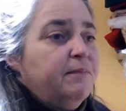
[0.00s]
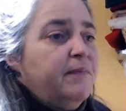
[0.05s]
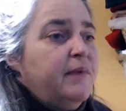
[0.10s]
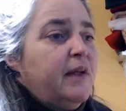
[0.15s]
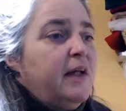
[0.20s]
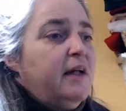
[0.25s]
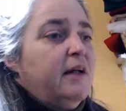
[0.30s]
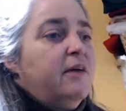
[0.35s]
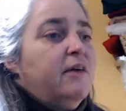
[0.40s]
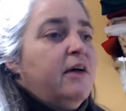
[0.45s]

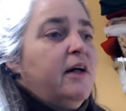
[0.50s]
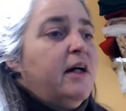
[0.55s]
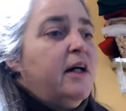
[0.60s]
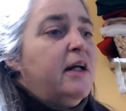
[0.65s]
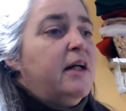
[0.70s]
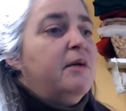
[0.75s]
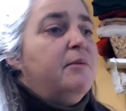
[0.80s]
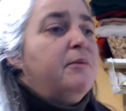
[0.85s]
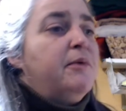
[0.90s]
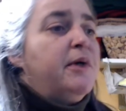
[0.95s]
Now I
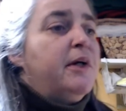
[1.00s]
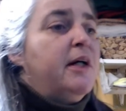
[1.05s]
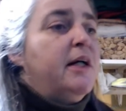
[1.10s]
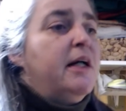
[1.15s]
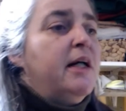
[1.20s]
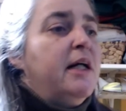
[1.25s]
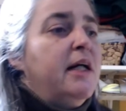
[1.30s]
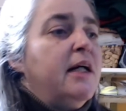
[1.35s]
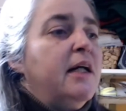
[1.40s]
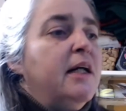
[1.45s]
am
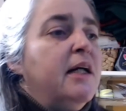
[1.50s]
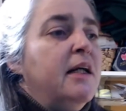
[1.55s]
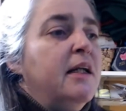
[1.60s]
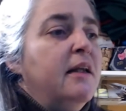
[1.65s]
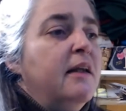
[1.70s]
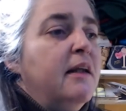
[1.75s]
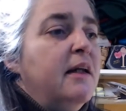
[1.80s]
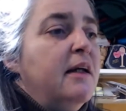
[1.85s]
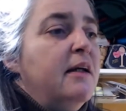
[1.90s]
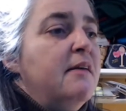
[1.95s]
wearing
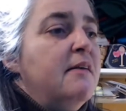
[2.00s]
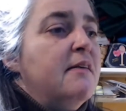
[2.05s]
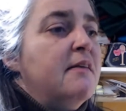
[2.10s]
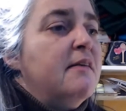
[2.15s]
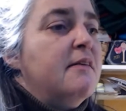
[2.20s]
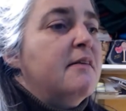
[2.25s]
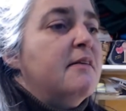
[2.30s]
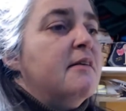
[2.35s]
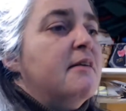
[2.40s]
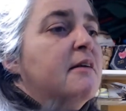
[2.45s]

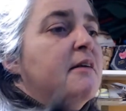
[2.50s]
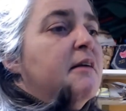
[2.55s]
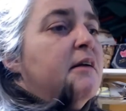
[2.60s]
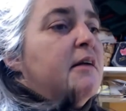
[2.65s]
this